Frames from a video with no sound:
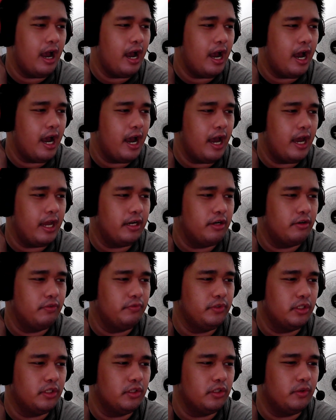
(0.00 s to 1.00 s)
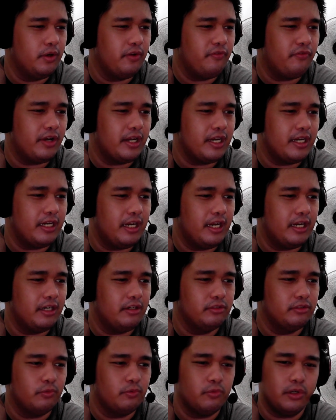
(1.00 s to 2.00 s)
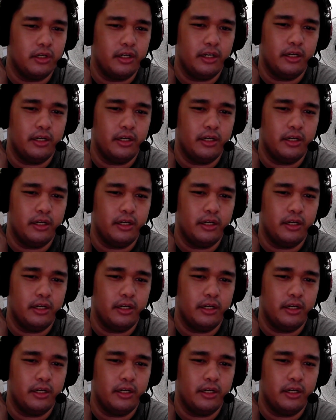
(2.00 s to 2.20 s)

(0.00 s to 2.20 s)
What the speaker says: I don't know if I can handle the work.